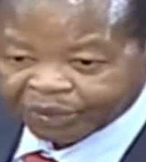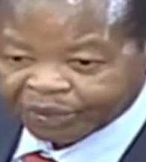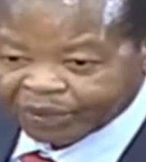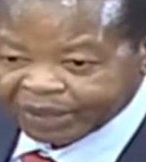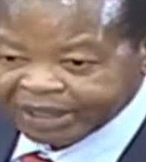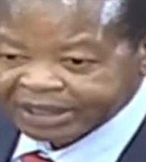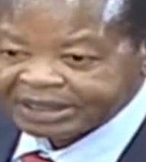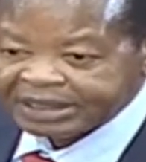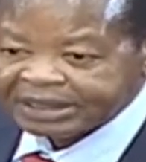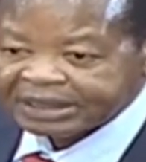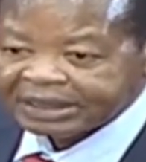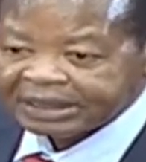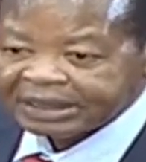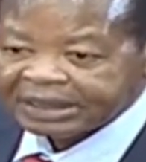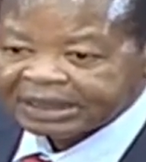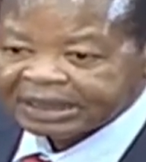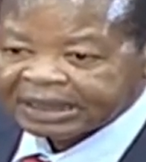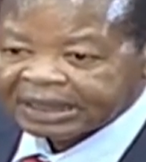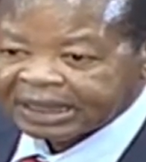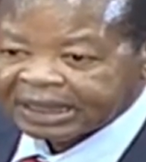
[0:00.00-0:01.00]
which
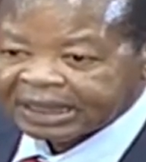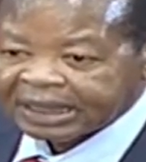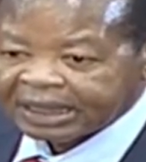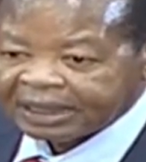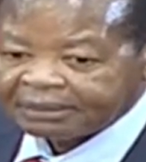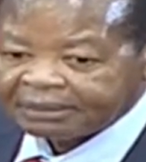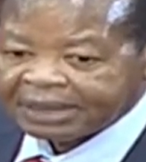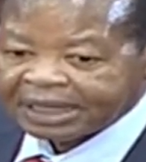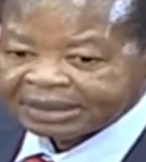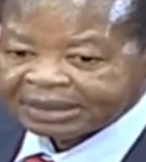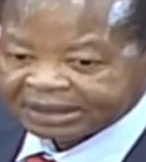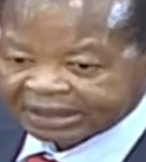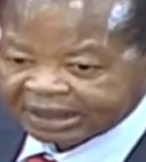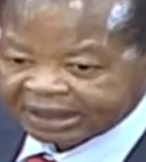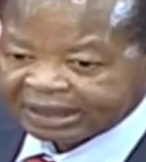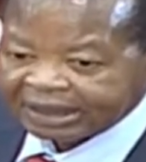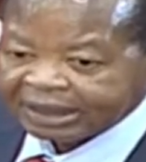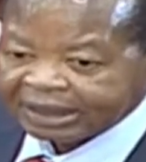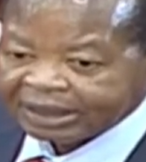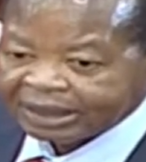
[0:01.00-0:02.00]
I must
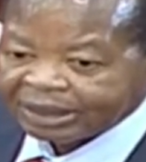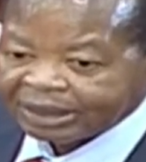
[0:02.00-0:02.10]
say